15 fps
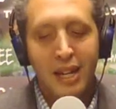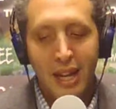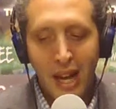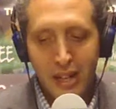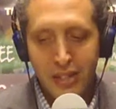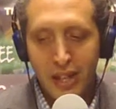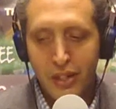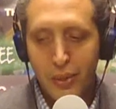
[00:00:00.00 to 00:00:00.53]

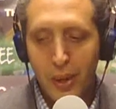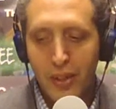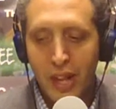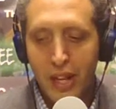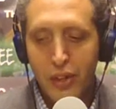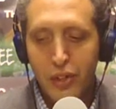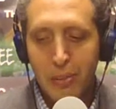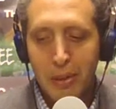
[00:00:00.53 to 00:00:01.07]
Excellent, Troy.
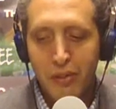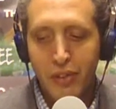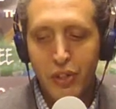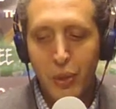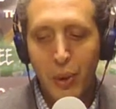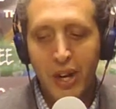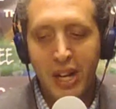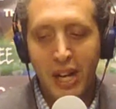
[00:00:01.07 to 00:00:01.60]
Thank you so much for
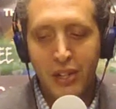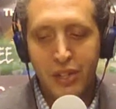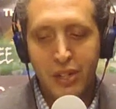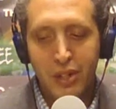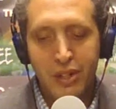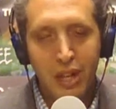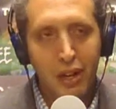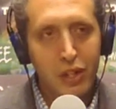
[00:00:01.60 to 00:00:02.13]
joining us.
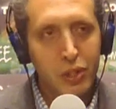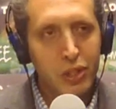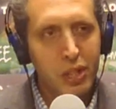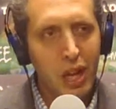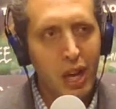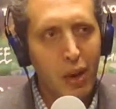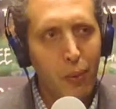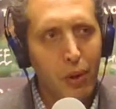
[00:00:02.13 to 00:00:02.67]
So tell us,
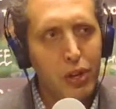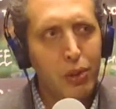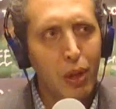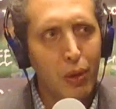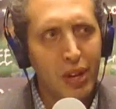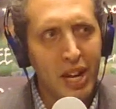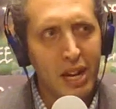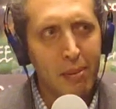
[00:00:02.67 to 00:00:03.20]
where are you
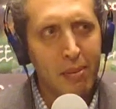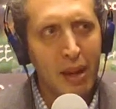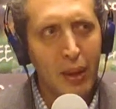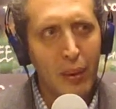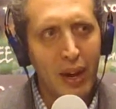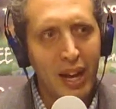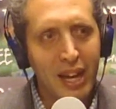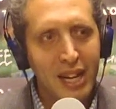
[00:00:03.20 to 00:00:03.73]
located, by the
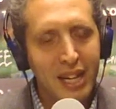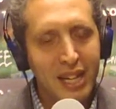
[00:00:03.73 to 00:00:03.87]
way?